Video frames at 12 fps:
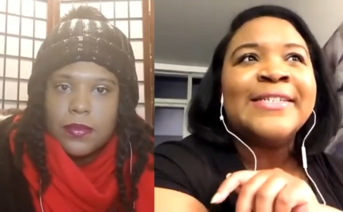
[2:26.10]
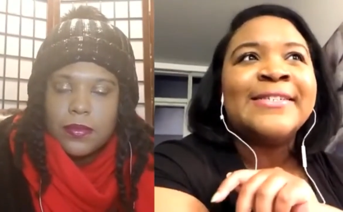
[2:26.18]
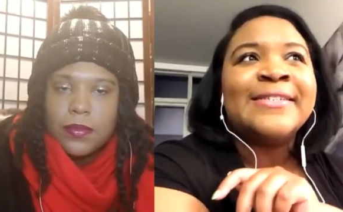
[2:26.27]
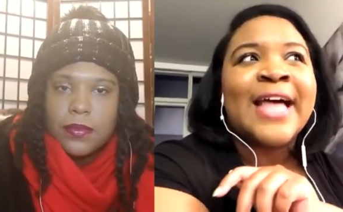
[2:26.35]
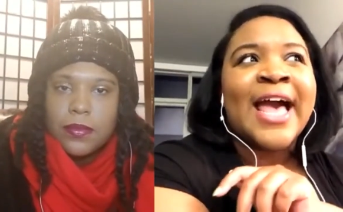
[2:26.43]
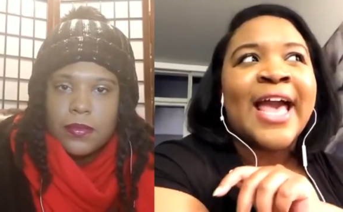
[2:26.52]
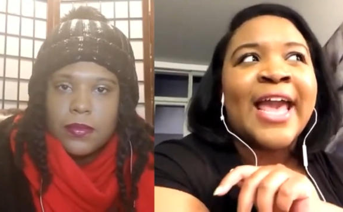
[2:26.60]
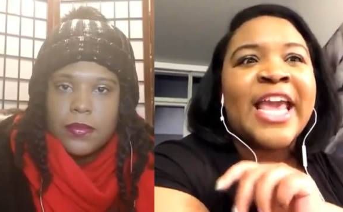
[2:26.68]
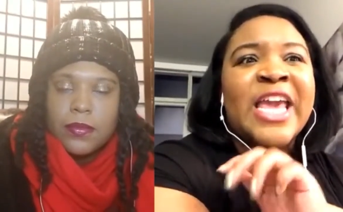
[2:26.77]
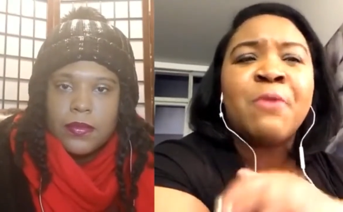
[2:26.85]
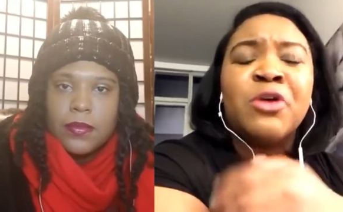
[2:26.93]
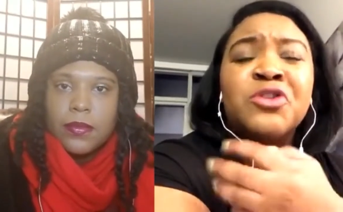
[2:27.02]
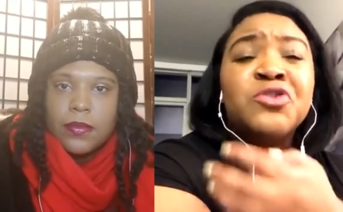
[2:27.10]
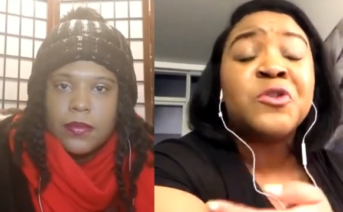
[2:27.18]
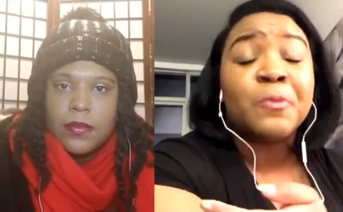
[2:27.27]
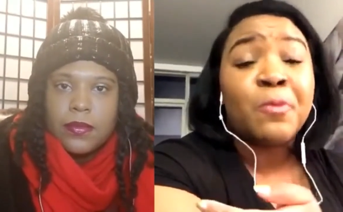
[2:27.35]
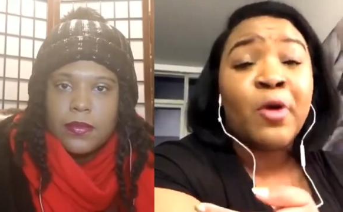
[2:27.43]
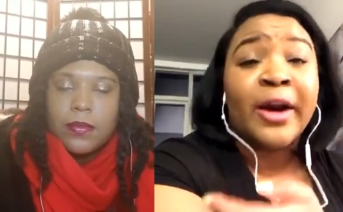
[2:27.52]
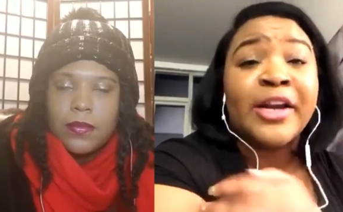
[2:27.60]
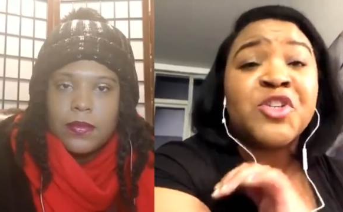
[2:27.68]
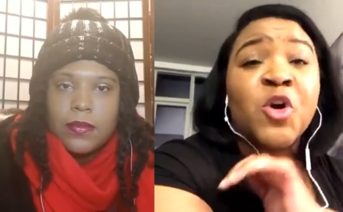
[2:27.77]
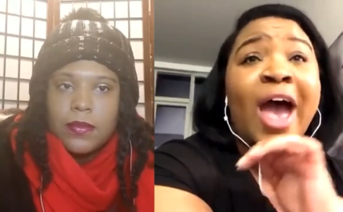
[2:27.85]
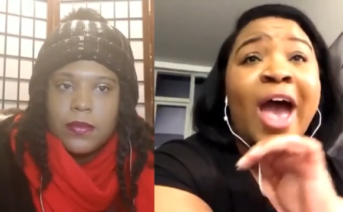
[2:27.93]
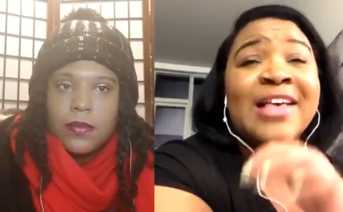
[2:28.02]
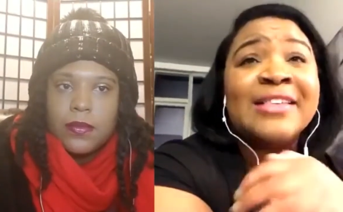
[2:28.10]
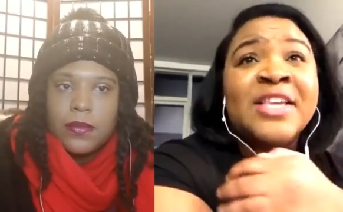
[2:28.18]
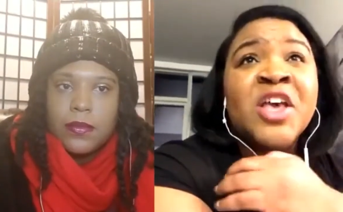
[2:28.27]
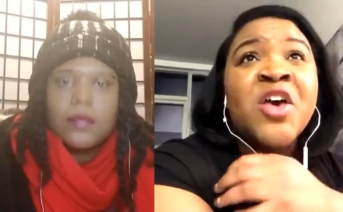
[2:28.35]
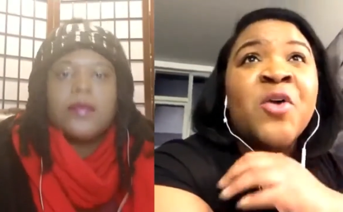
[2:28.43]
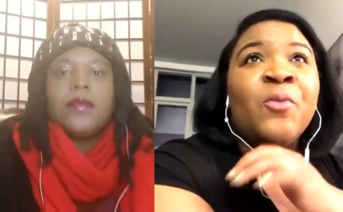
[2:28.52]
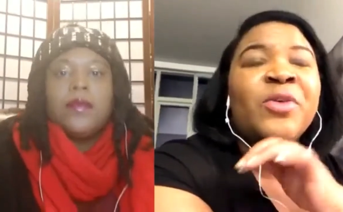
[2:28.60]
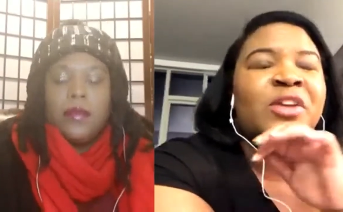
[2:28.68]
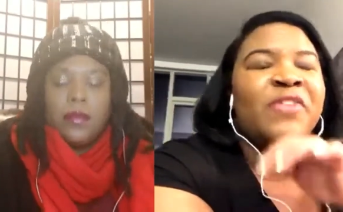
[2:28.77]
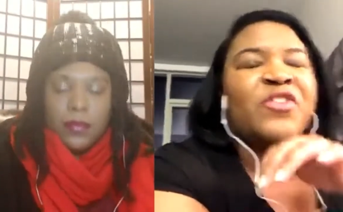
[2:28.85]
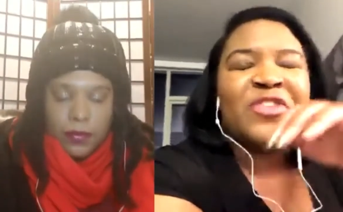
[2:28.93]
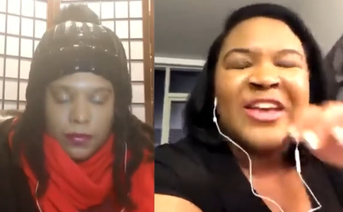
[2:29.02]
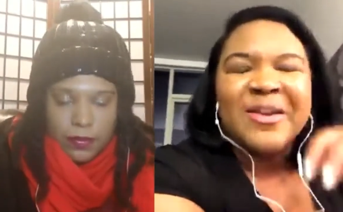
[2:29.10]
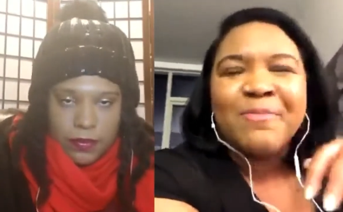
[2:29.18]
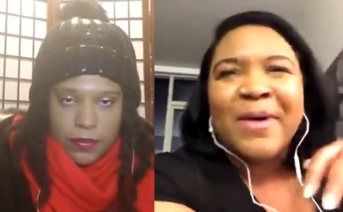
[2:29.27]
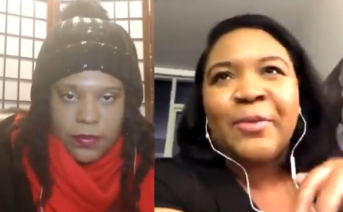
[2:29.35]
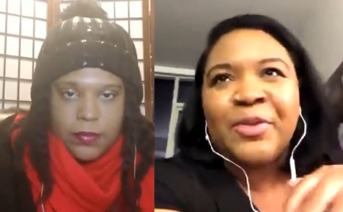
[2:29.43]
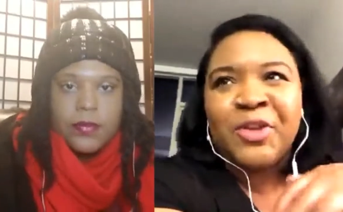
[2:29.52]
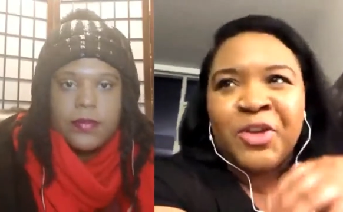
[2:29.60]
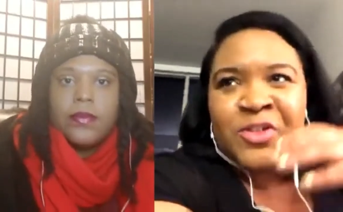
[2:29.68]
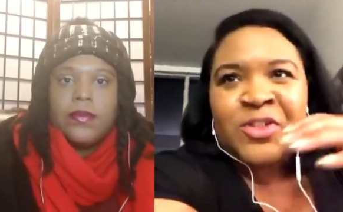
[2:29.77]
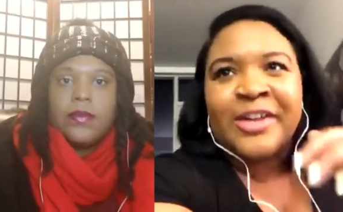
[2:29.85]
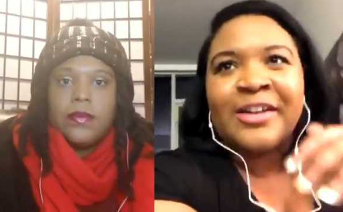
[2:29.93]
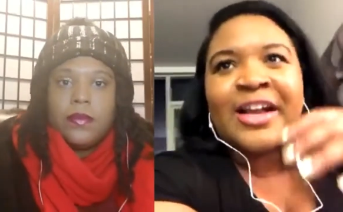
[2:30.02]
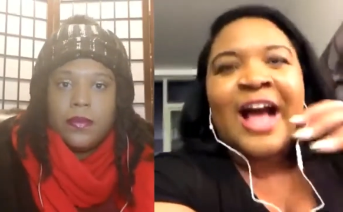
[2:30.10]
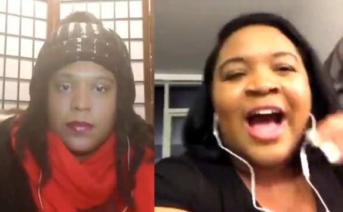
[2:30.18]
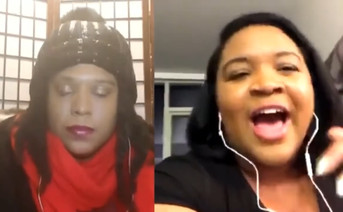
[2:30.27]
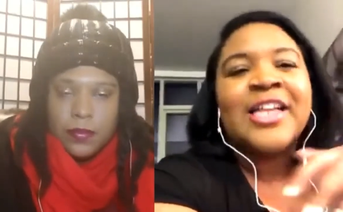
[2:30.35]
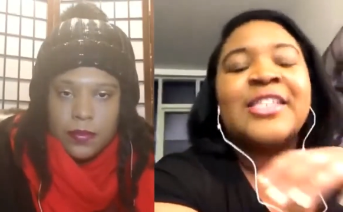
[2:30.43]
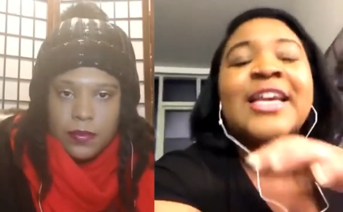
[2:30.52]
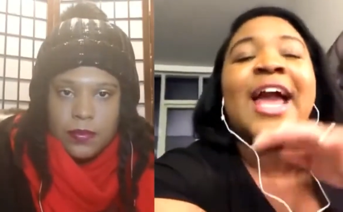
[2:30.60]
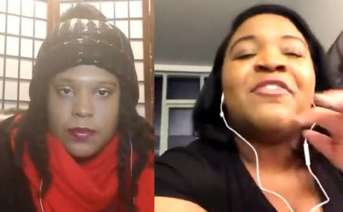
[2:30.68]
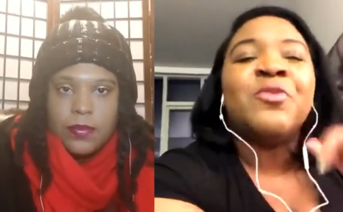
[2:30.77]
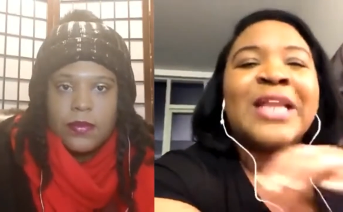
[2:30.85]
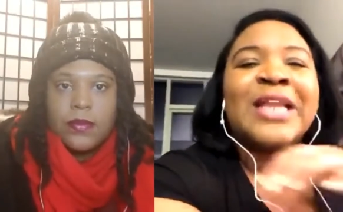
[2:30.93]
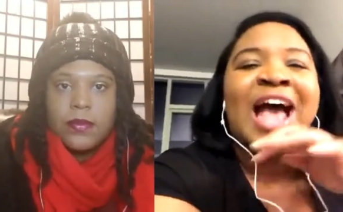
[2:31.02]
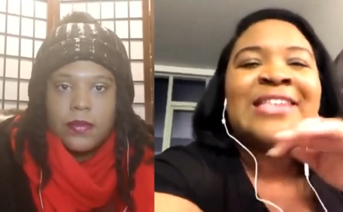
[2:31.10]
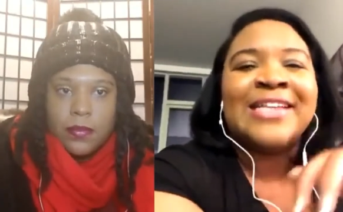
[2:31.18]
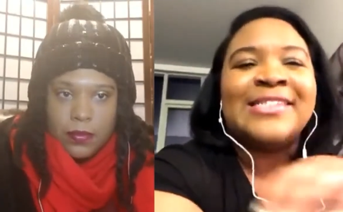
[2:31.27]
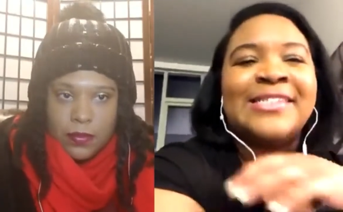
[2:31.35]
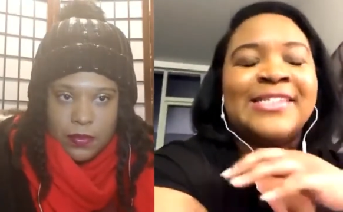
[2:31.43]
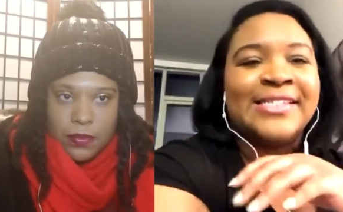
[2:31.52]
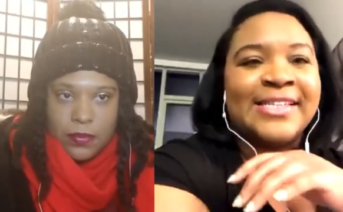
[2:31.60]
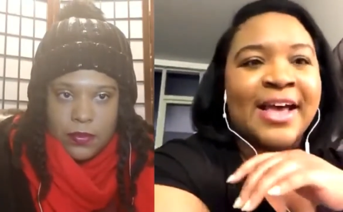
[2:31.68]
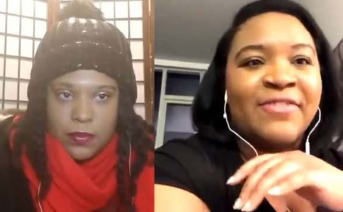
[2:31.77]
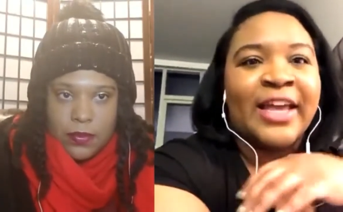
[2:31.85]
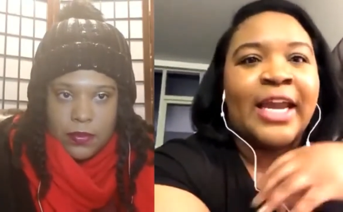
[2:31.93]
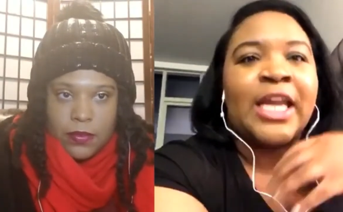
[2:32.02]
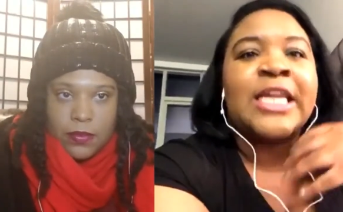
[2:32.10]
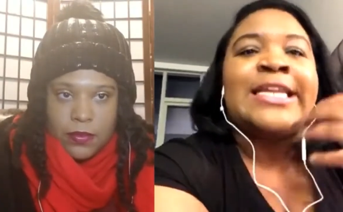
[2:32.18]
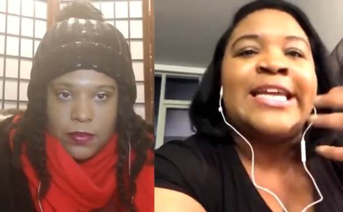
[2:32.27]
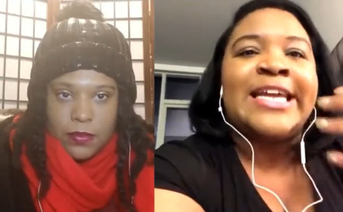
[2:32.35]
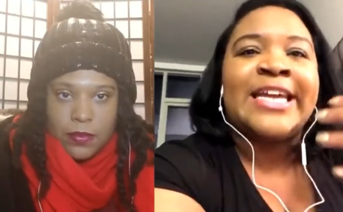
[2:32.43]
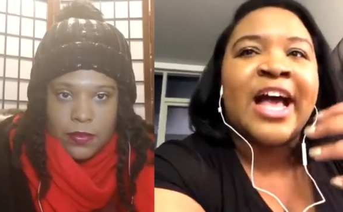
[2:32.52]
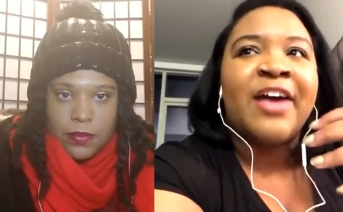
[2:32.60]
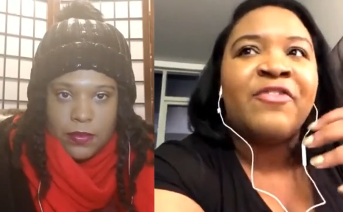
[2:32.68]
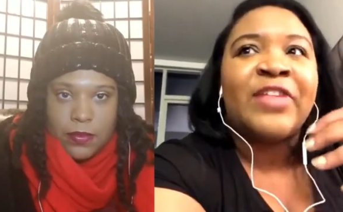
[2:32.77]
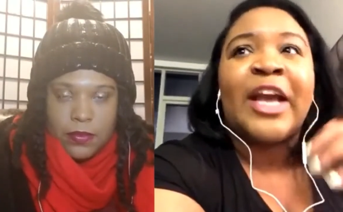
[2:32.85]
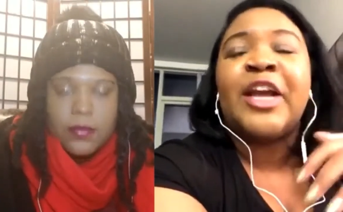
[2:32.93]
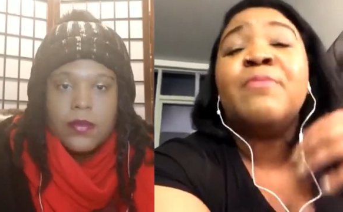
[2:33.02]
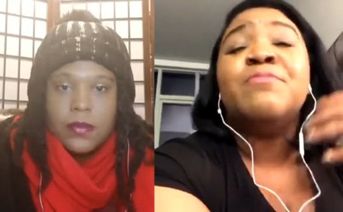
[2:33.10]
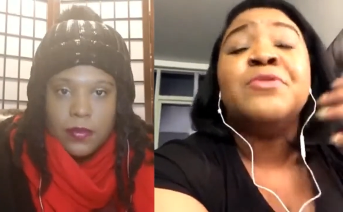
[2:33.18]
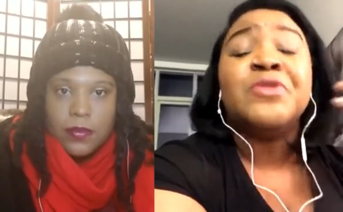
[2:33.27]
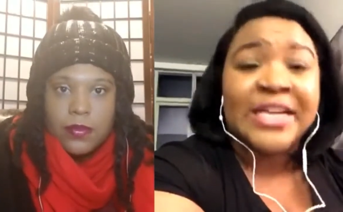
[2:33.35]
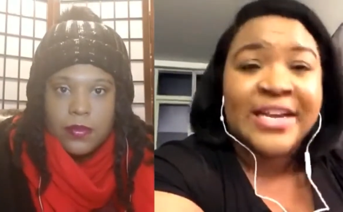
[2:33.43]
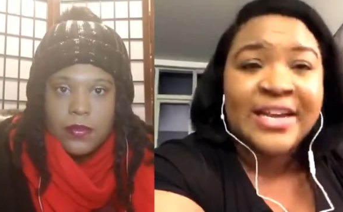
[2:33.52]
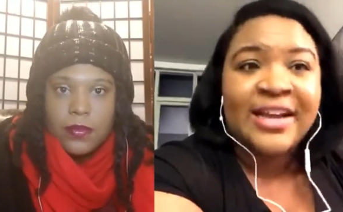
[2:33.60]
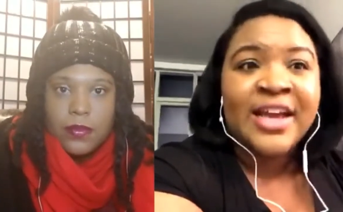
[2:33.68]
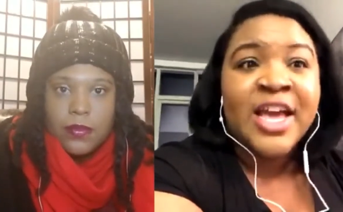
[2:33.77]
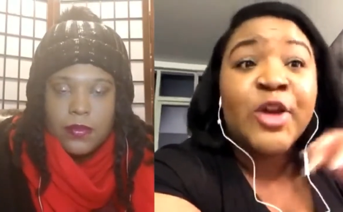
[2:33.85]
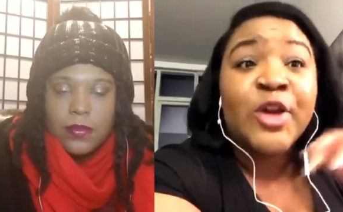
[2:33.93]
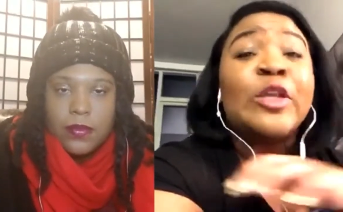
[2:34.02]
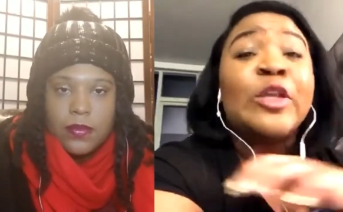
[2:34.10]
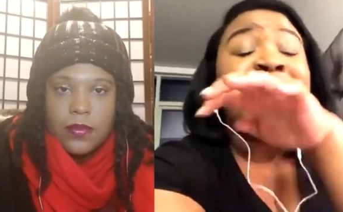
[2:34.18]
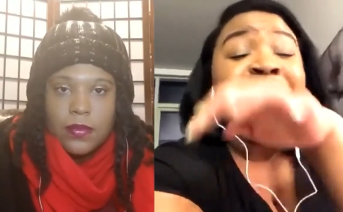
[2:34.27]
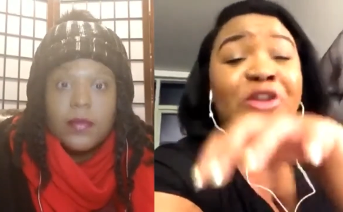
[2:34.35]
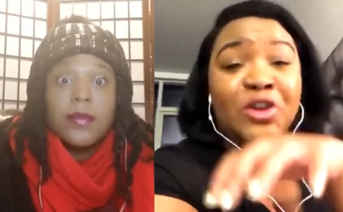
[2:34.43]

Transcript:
Speaker 1: just like emotional support. So as if you think about it, when you start college, everyone has that sense of like need of like community. You're leaving